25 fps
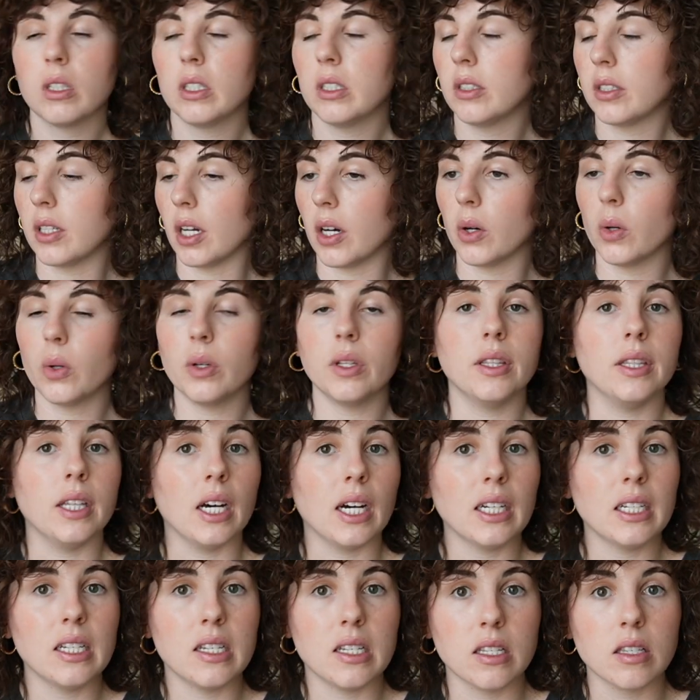So
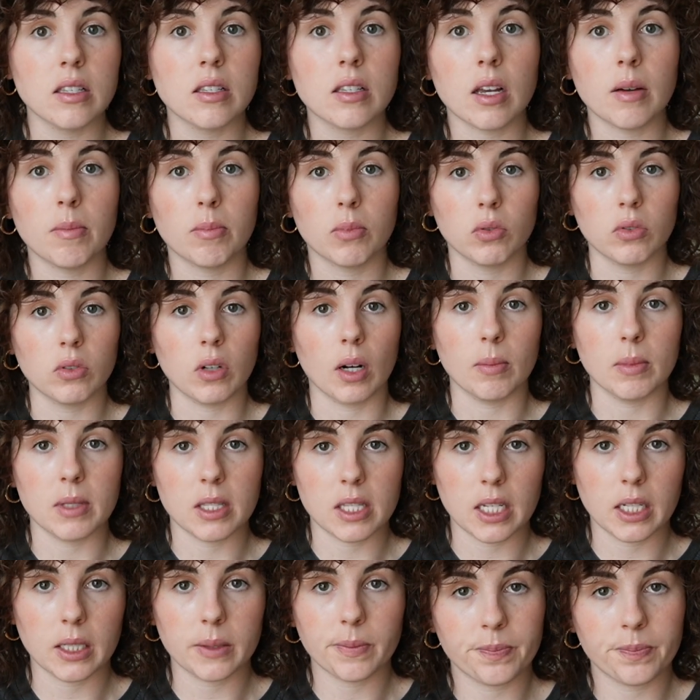that is promising.